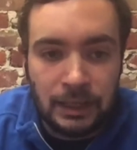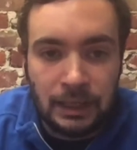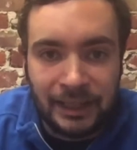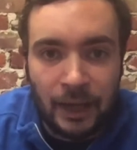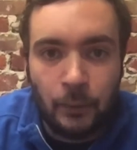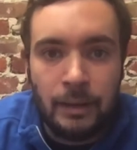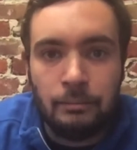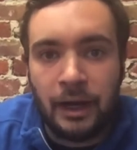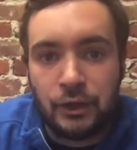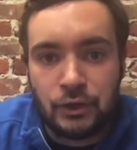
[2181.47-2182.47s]
a
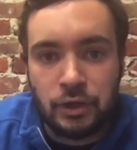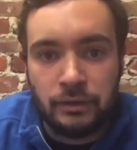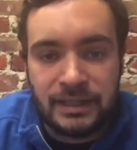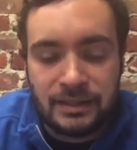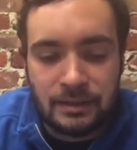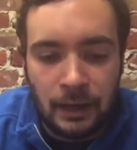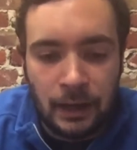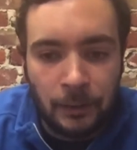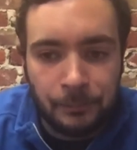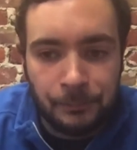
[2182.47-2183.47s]
lightweight microservice,
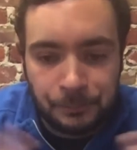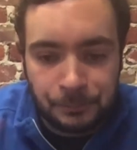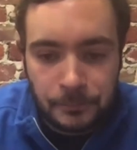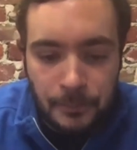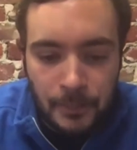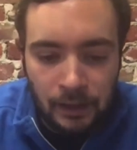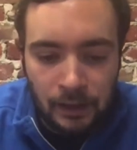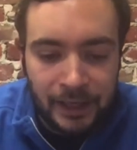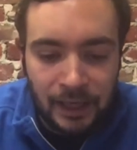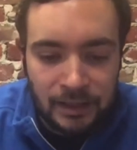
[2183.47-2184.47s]

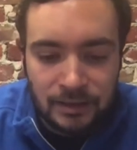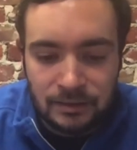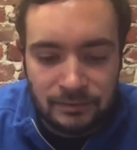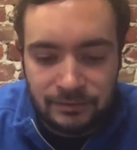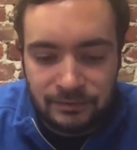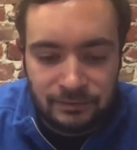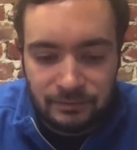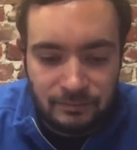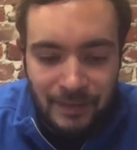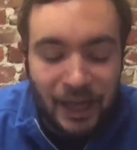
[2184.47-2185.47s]
kind of
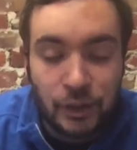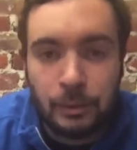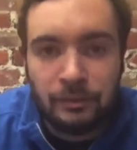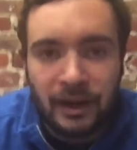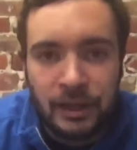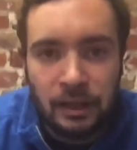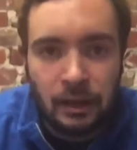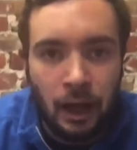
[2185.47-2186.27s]
management provider.